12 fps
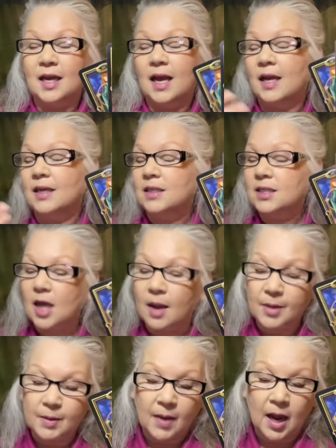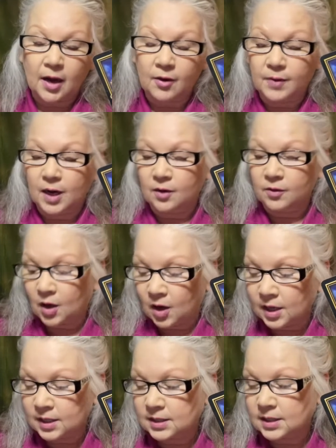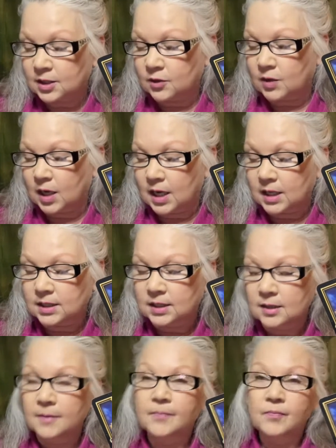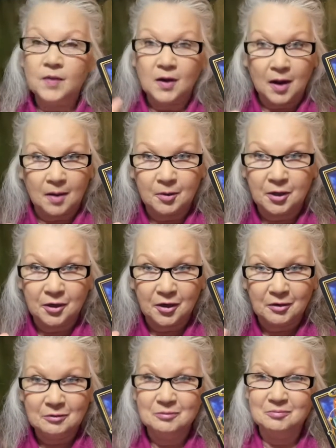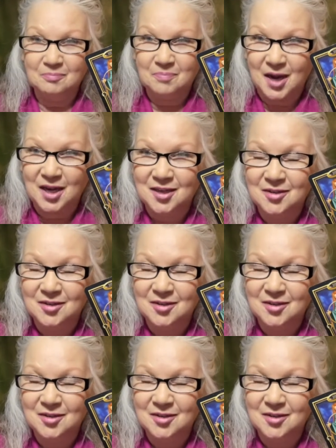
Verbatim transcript: And it's coming back around. Honestly, you guys, I'm going to go. Bye.